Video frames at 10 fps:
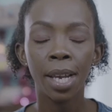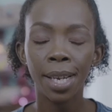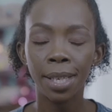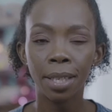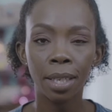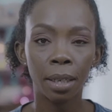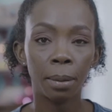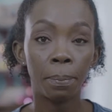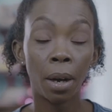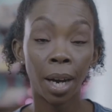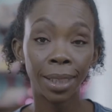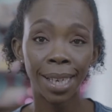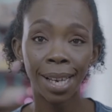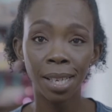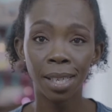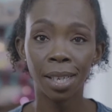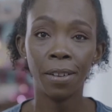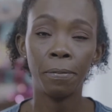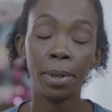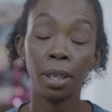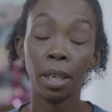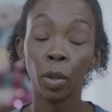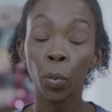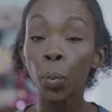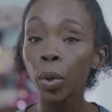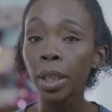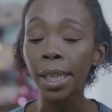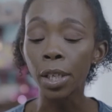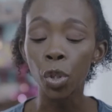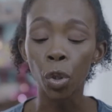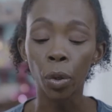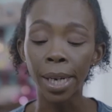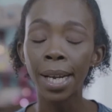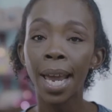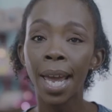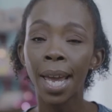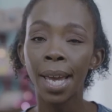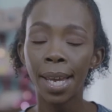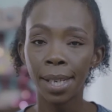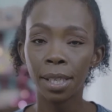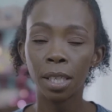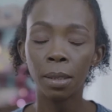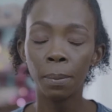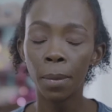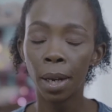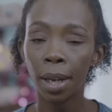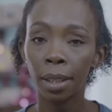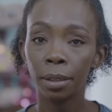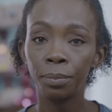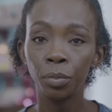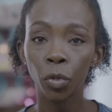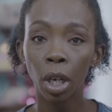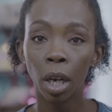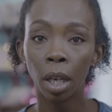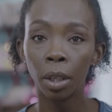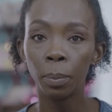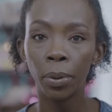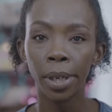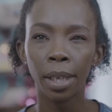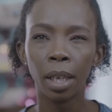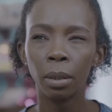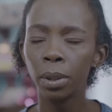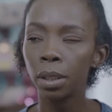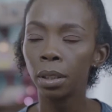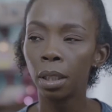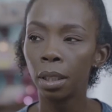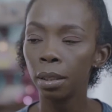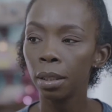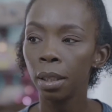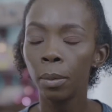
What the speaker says: is a podcast that I've been like really enjoying. It's called what's it called?